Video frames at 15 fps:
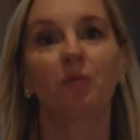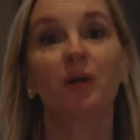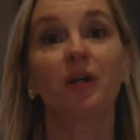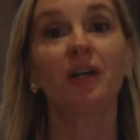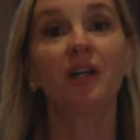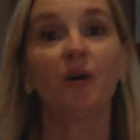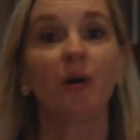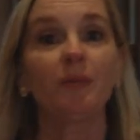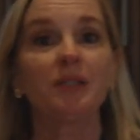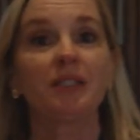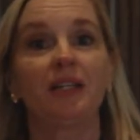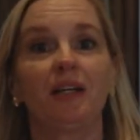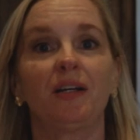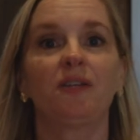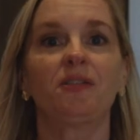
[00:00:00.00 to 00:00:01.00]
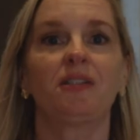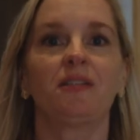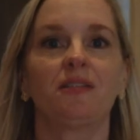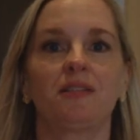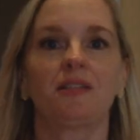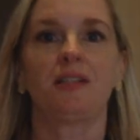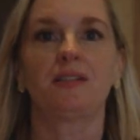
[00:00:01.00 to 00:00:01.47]
We're gonna go upstairs
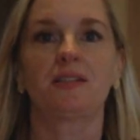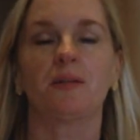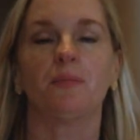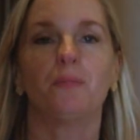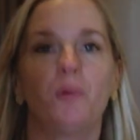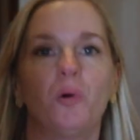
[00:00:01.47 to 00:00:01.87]
and see some